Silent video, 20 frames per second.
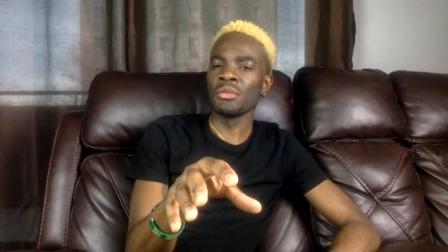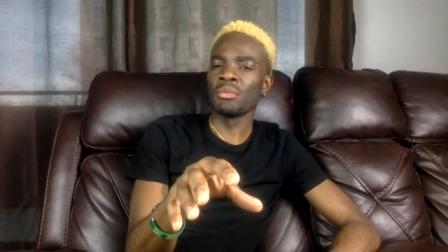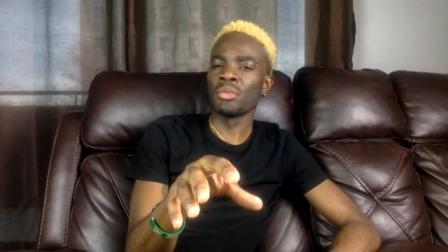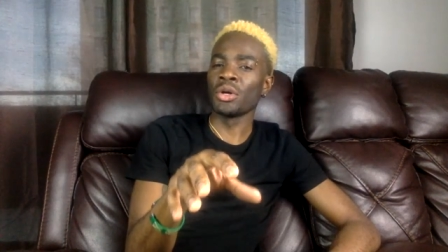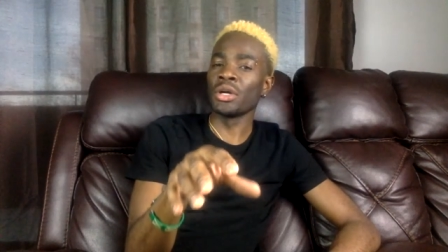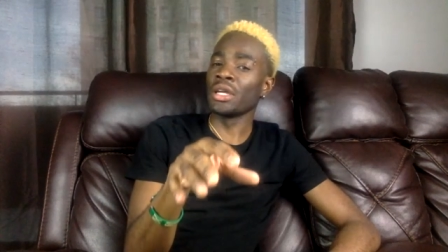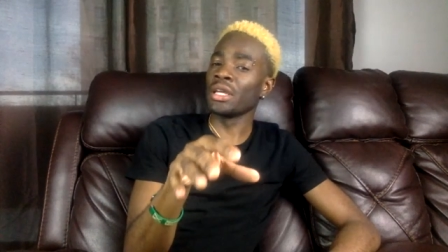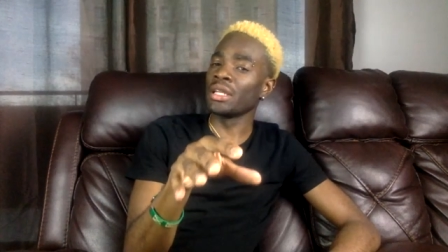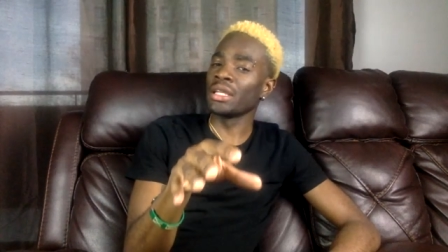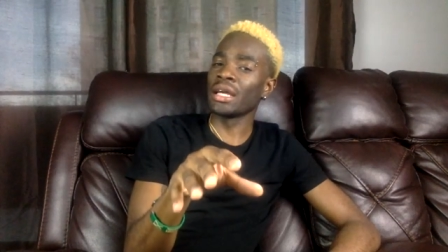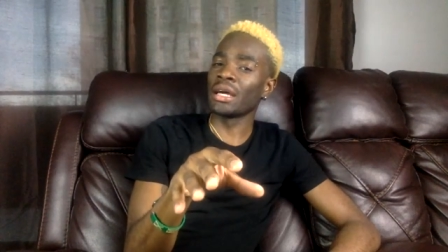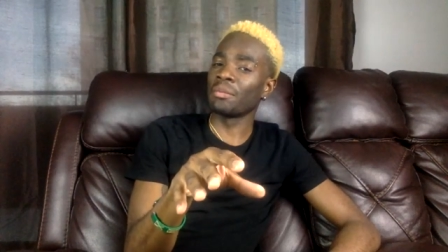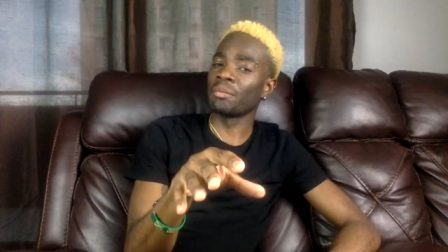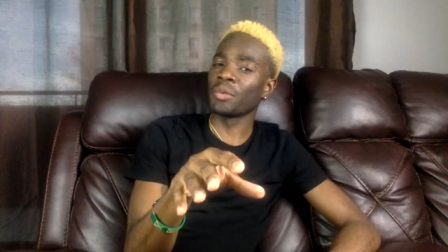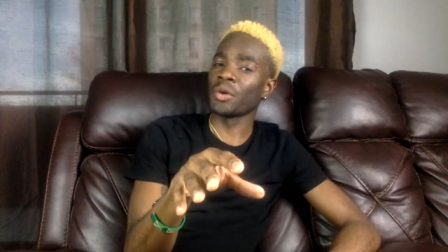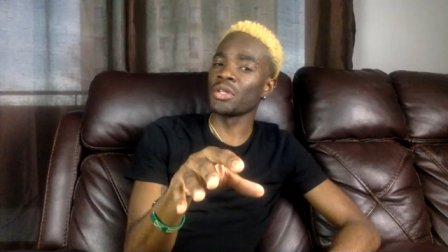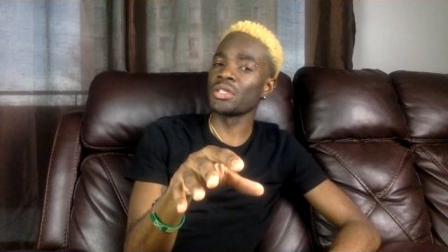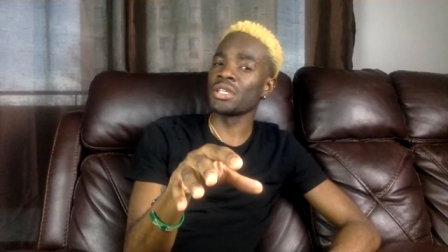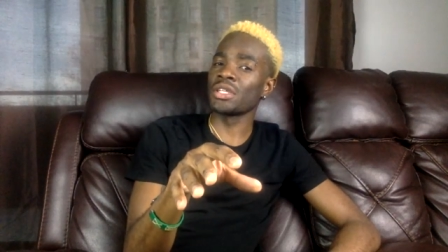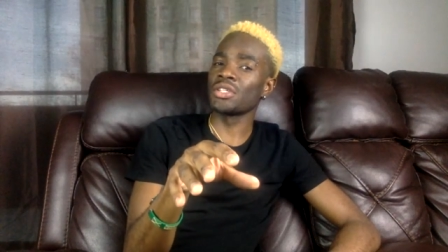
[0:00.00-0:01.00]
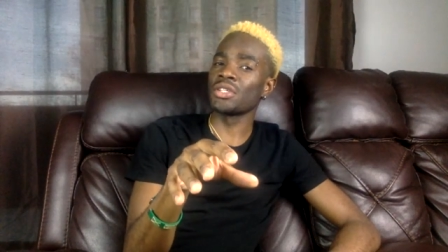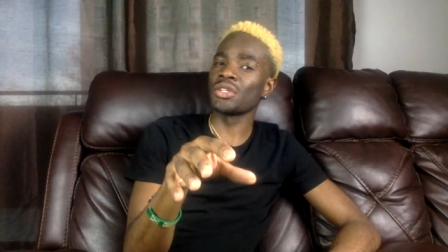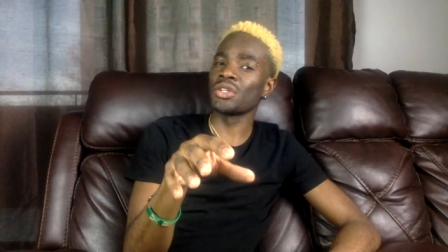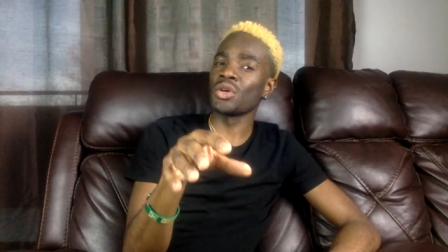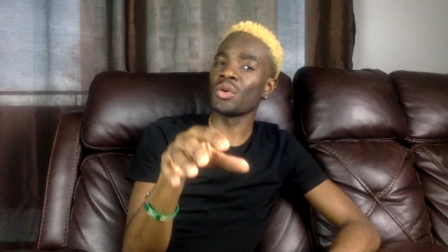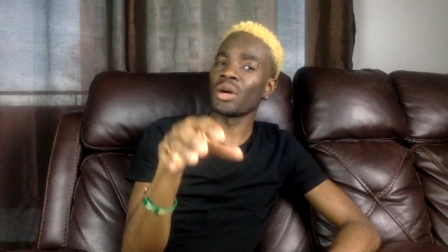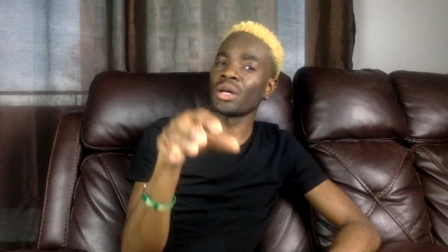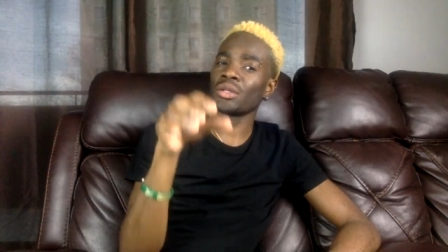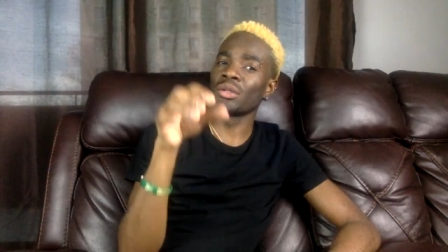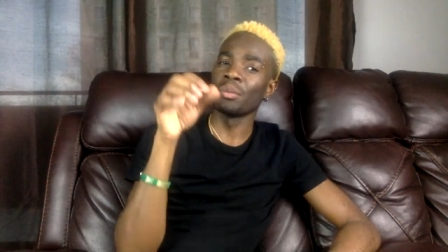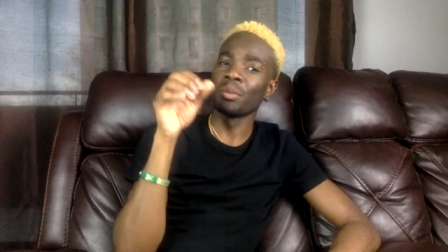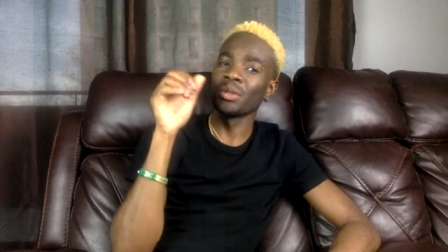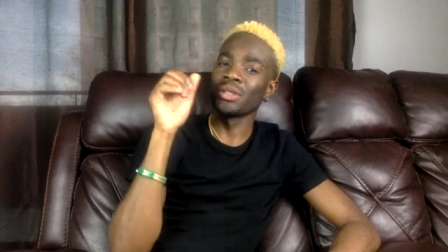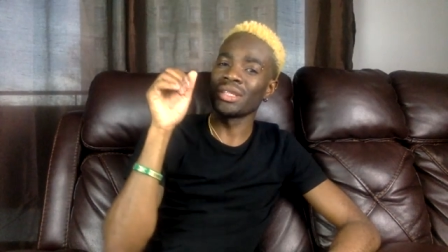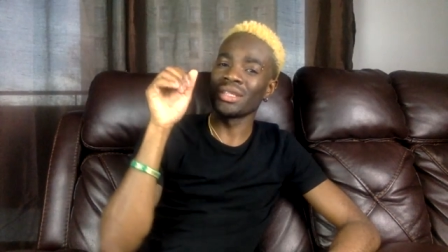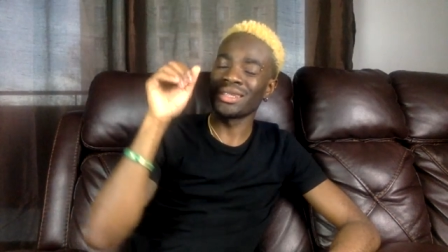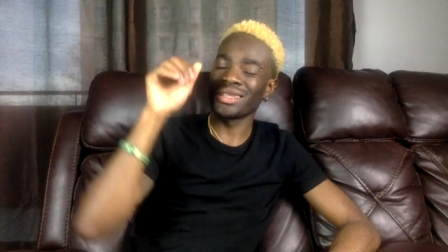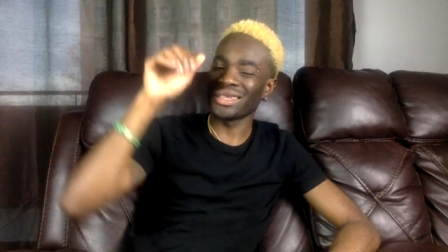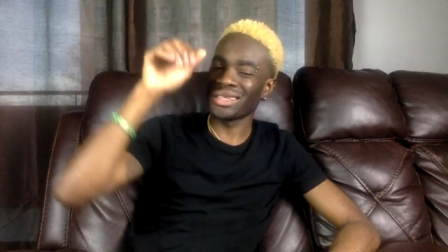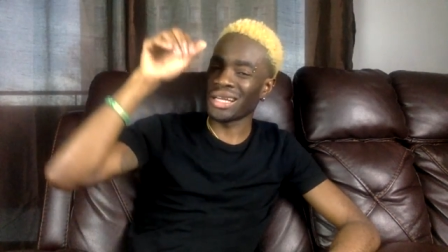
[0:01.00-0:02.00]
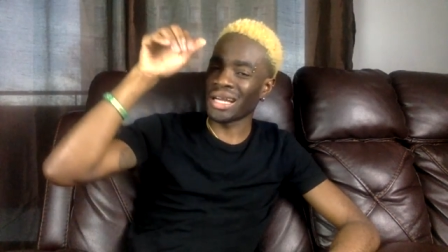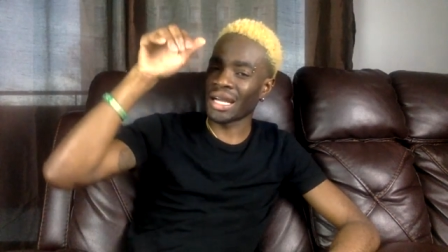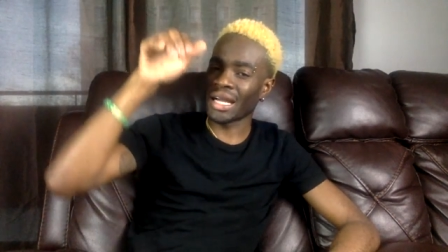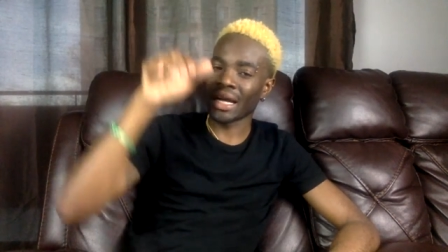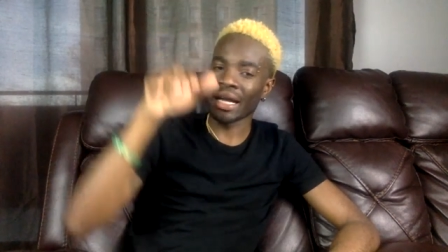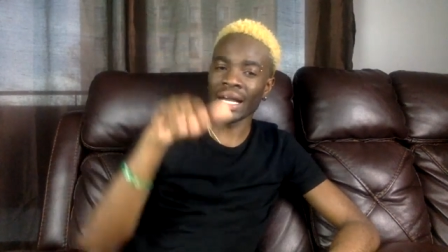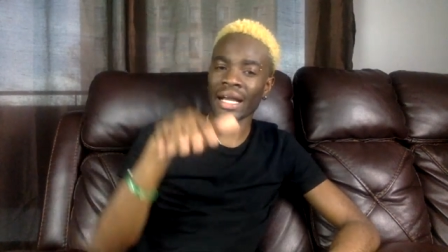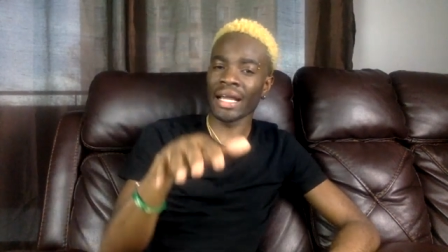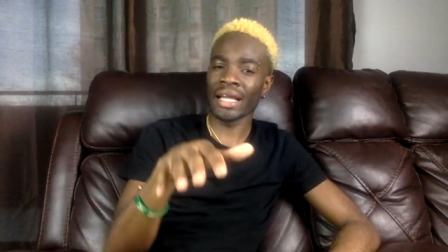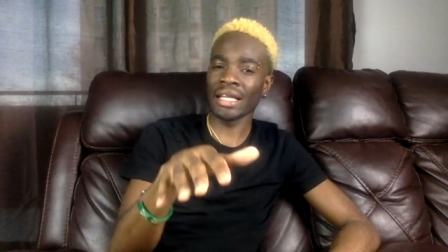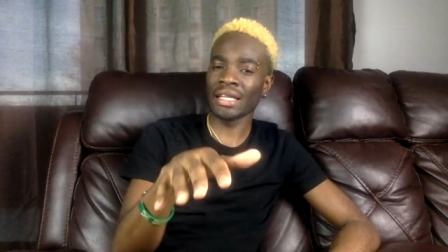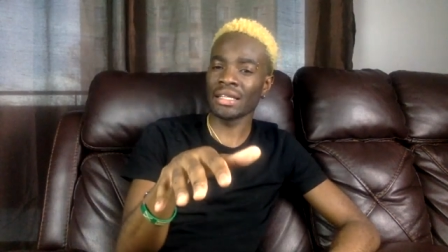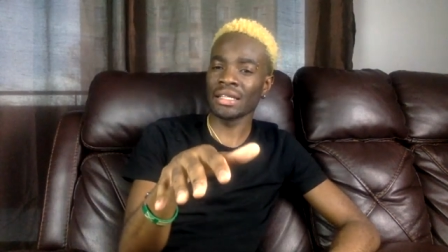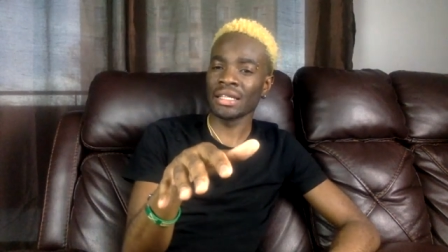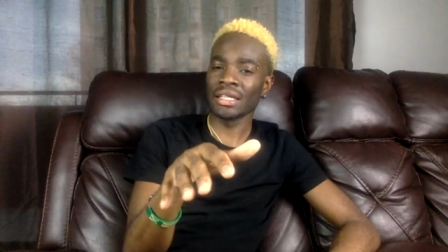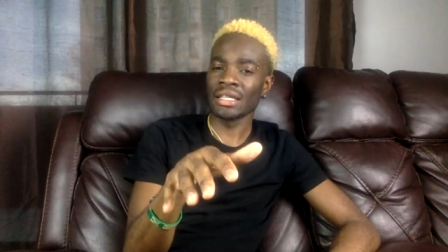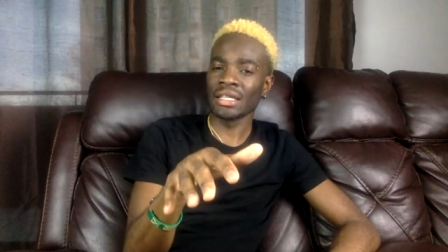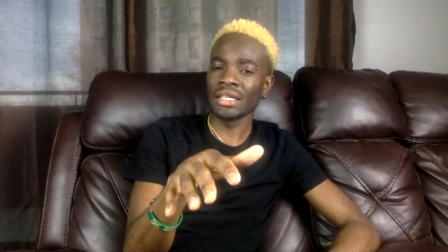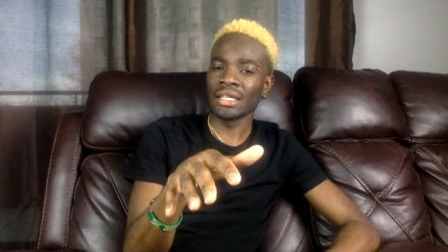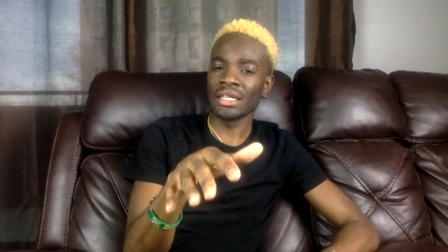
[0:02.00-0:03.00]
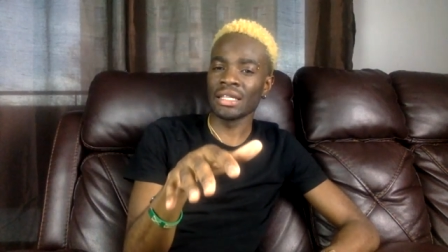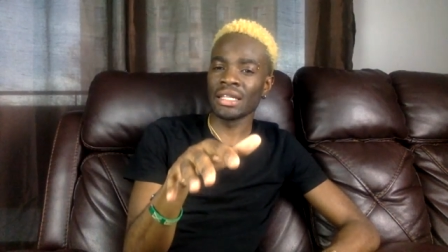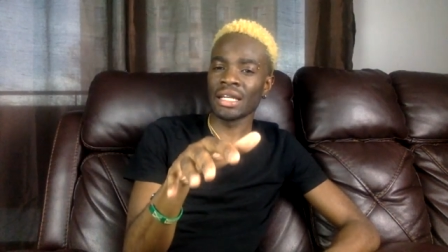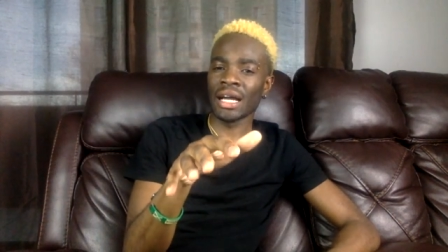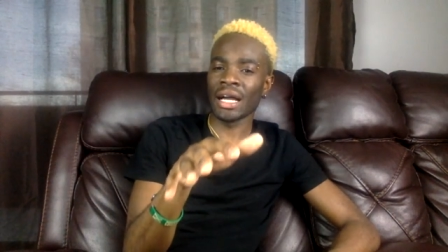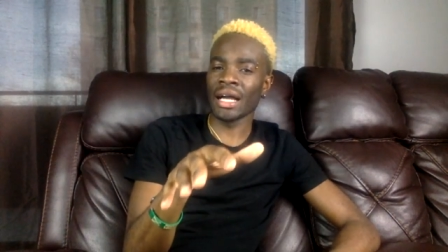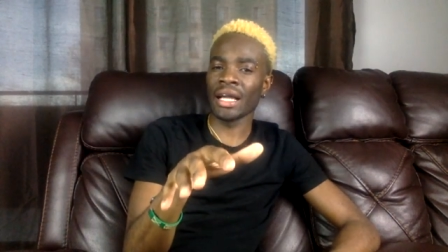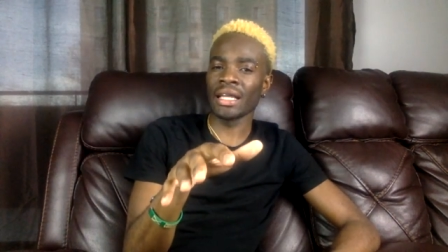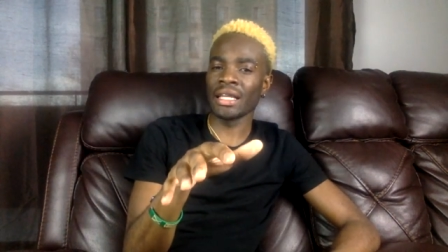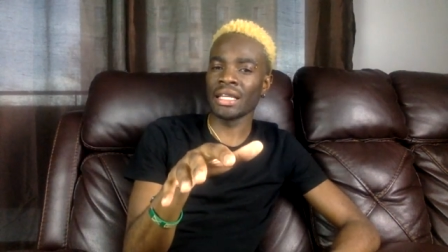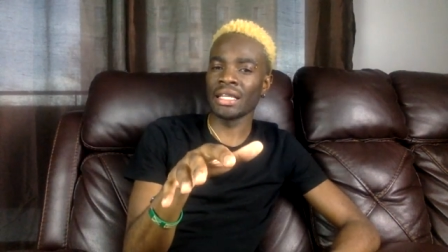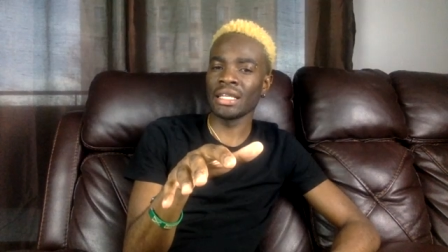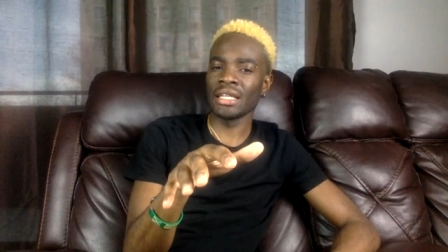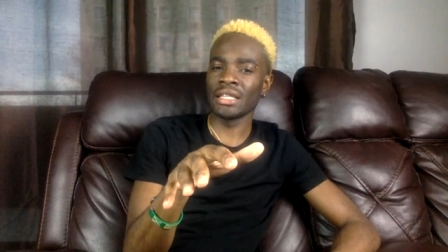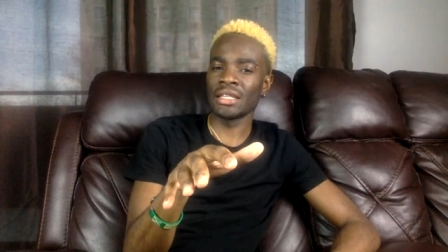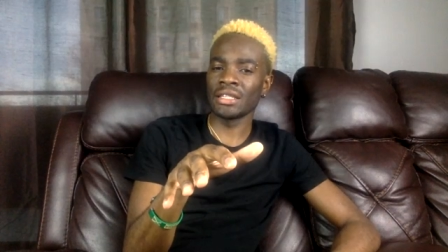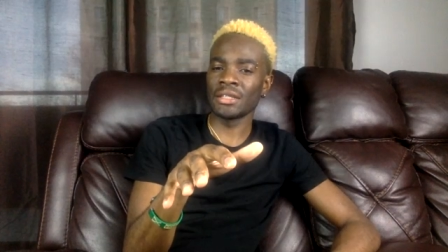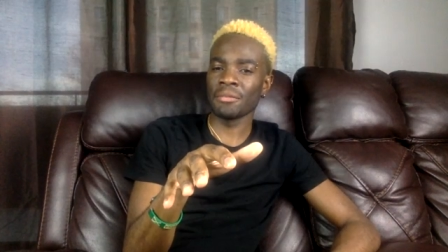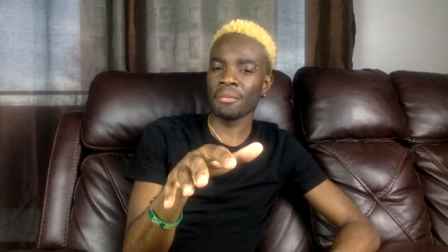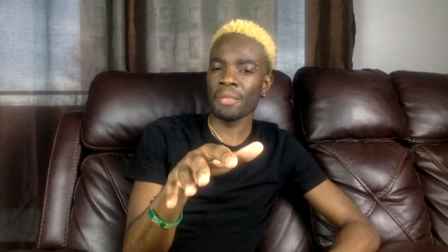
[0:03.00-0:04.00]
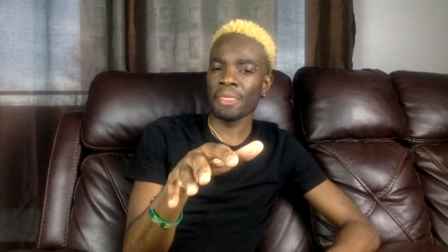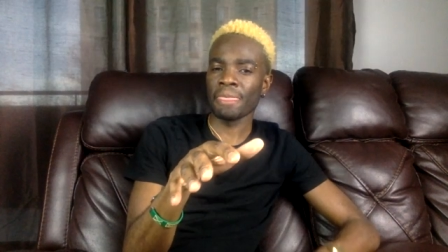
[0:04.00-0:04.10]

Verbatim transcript: But in that process, you don't want to put it in a high in high heat